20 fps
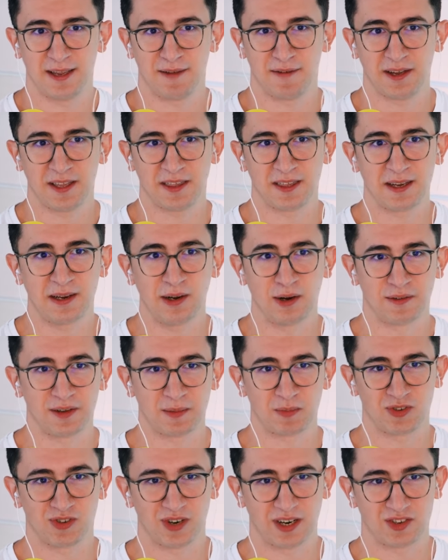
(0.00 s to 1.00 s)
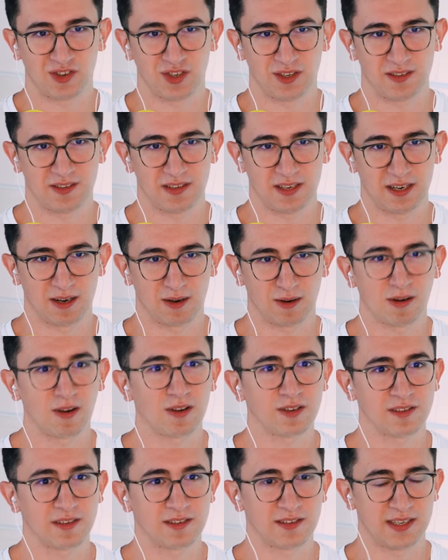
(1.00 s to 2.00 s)
If I think of abstractions in the
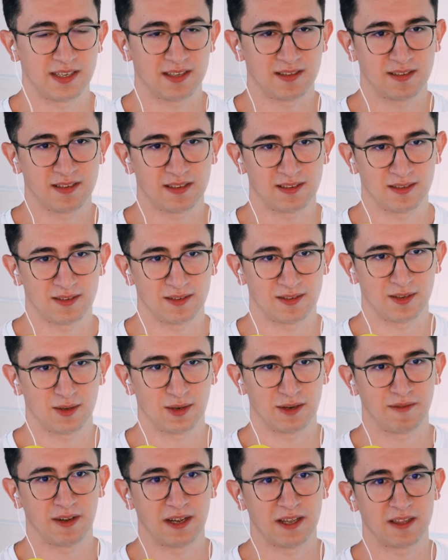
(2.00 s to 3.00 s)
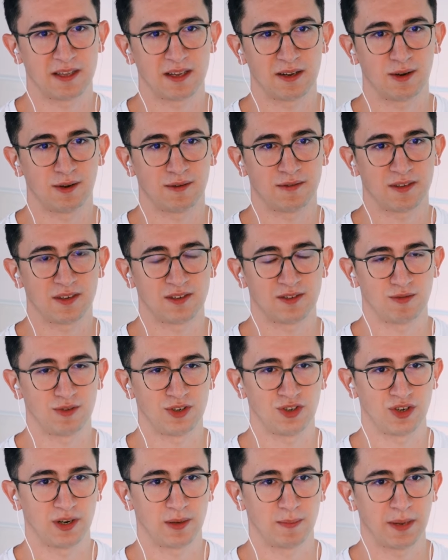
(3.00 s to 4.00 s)
causal sense, so if I think of this
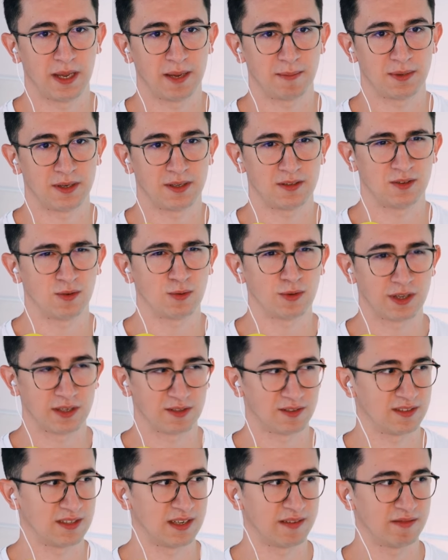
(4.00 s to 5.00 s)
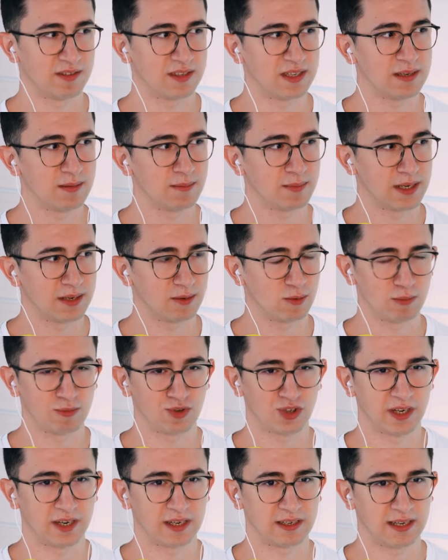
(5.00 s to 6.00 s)
original paper in 2017 by
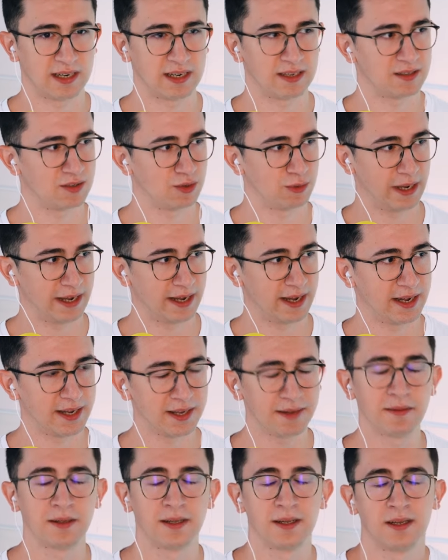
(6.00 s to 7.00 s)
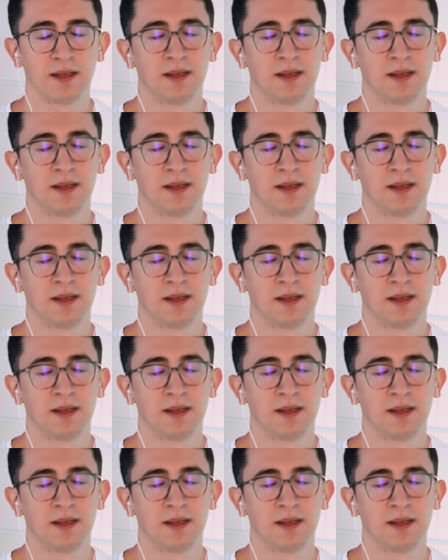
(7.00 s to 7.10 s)
Rubenstein et al. At UAI,